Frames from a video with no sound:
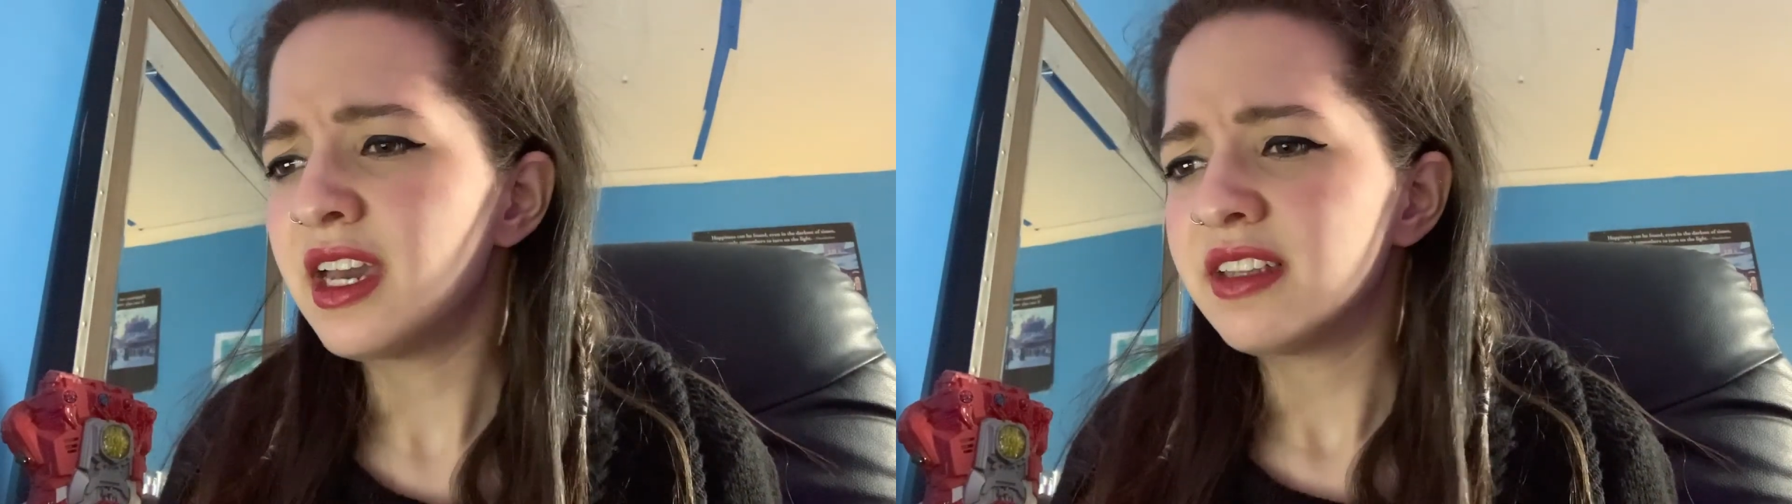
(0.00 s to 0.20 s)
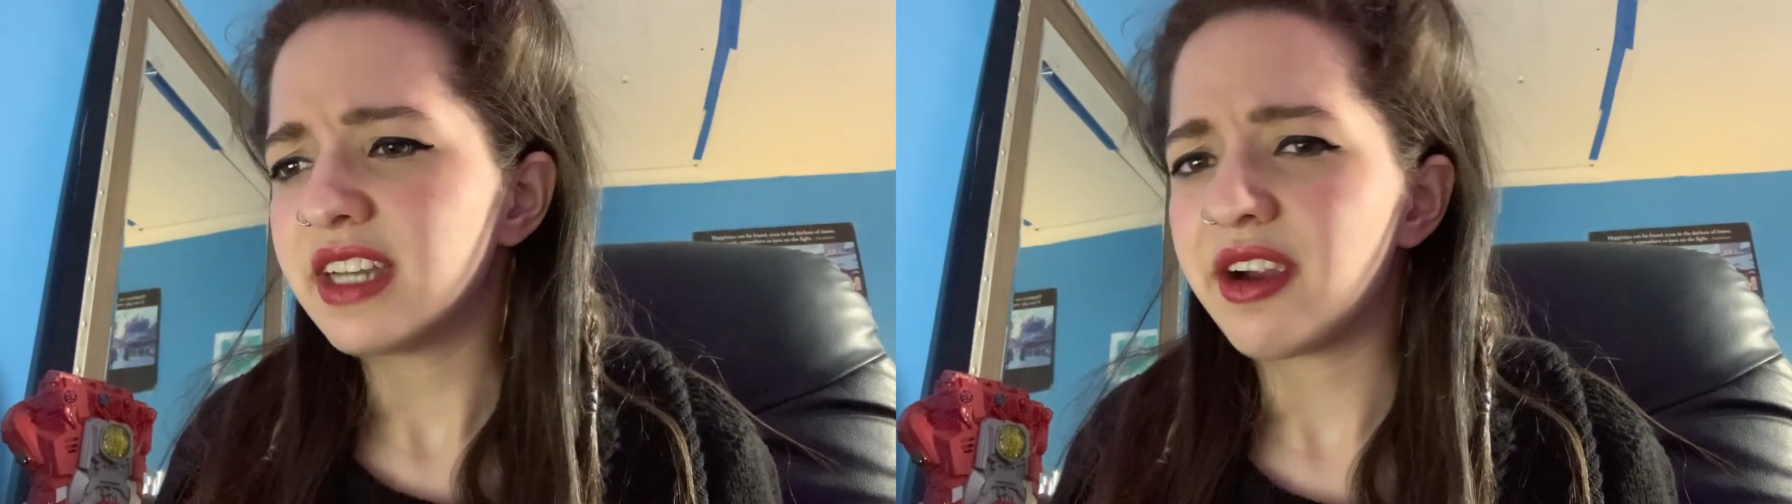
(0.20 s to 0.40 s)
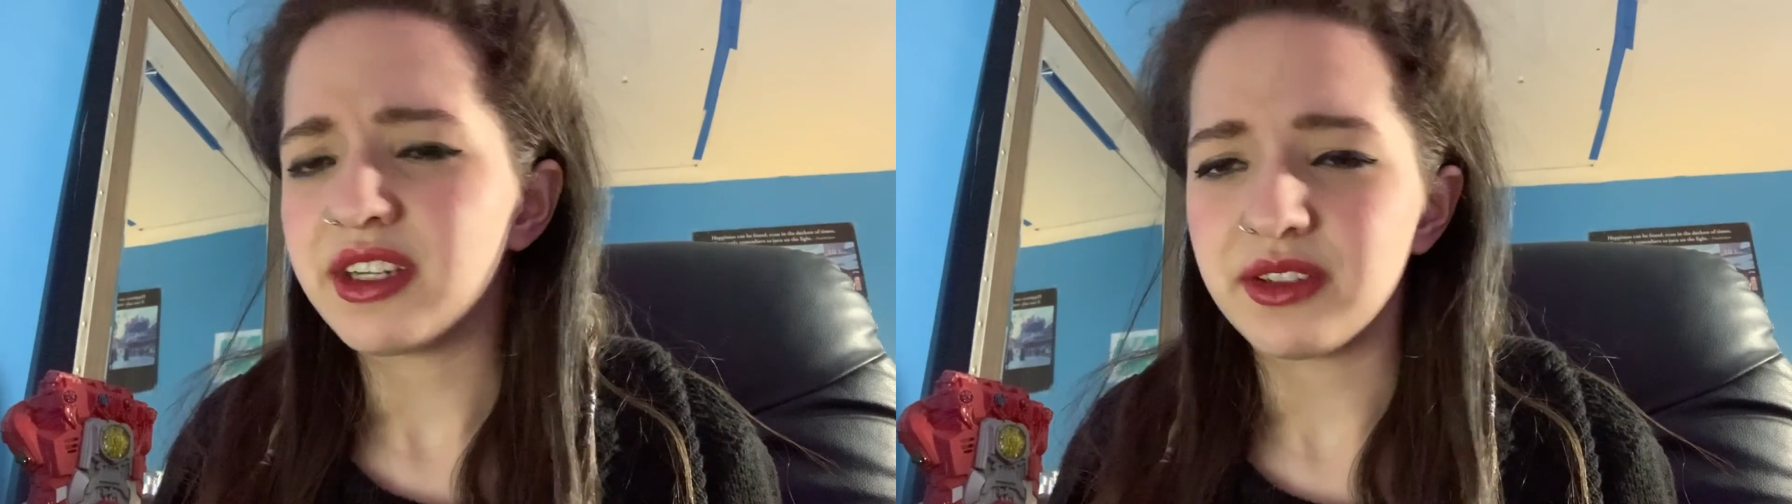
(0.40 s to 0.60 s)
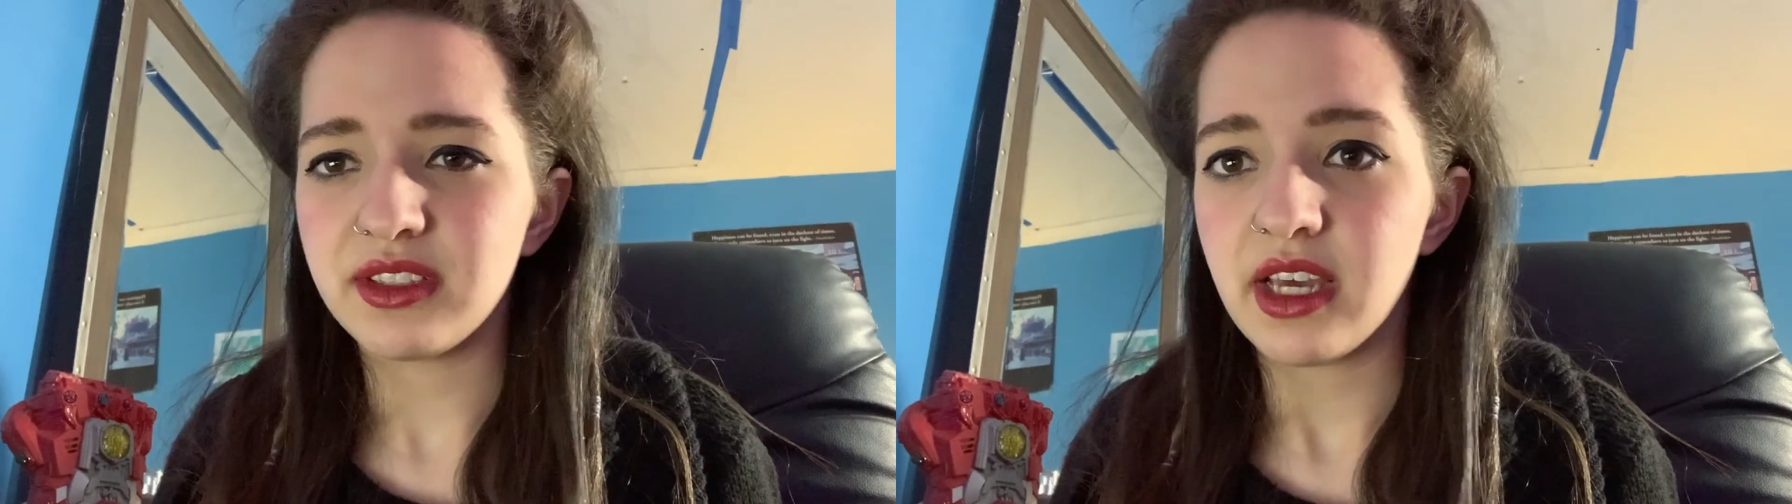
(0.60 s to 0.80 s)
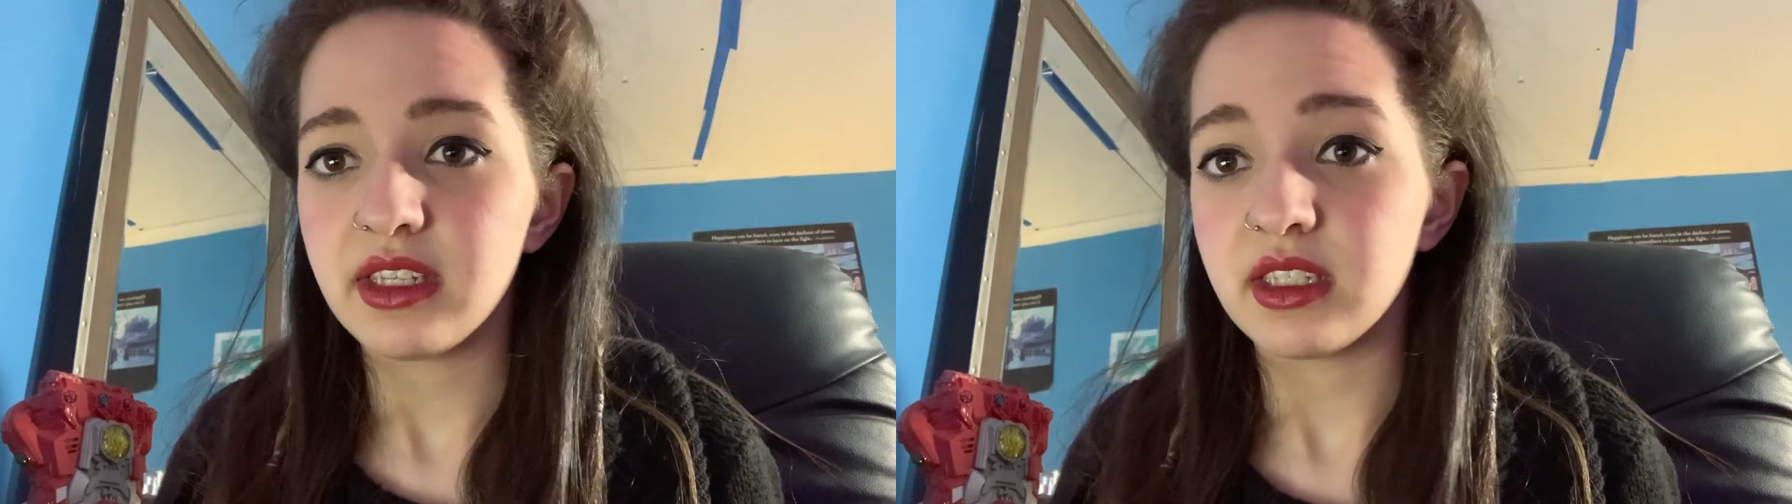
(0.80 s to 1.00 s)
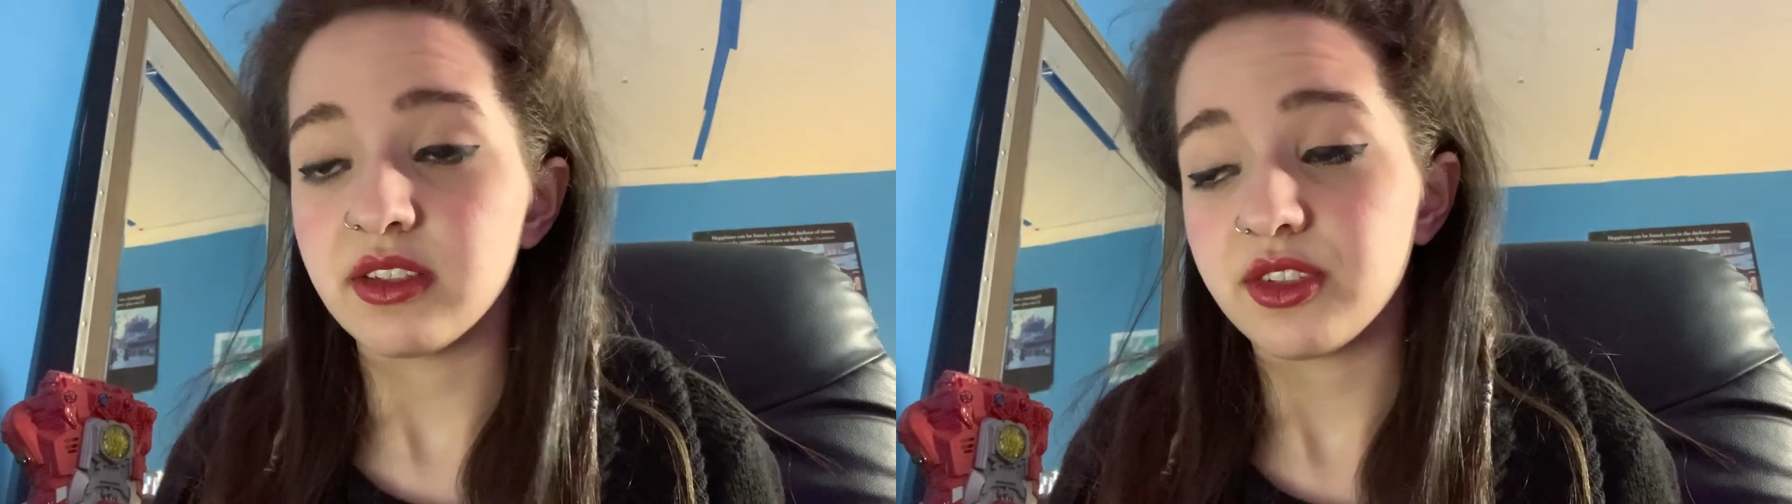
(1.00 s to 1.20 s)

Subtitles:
Tarios sat in his